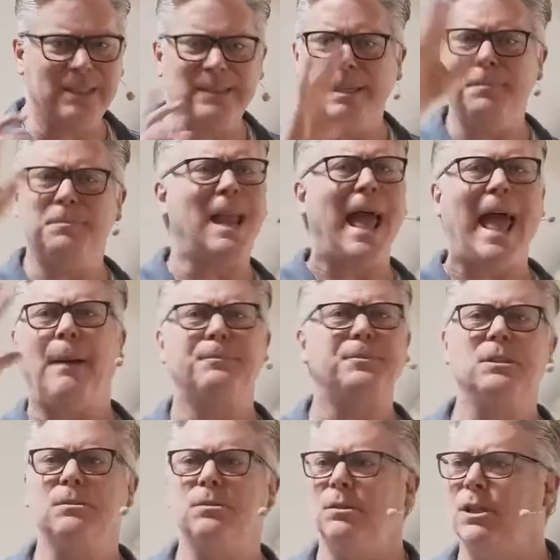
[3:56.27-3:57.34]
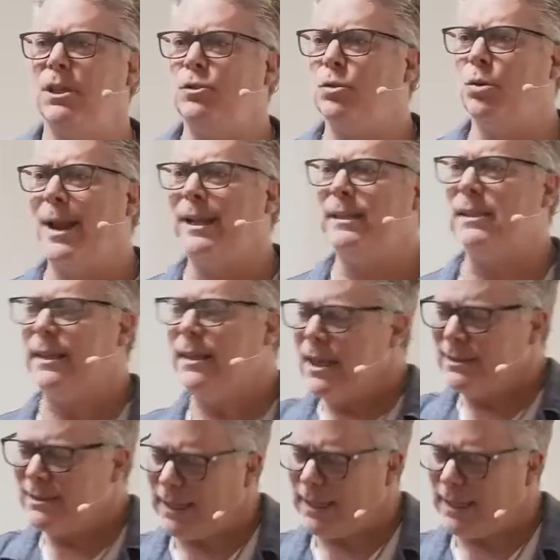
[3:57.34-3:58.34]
It seems absolutely crazy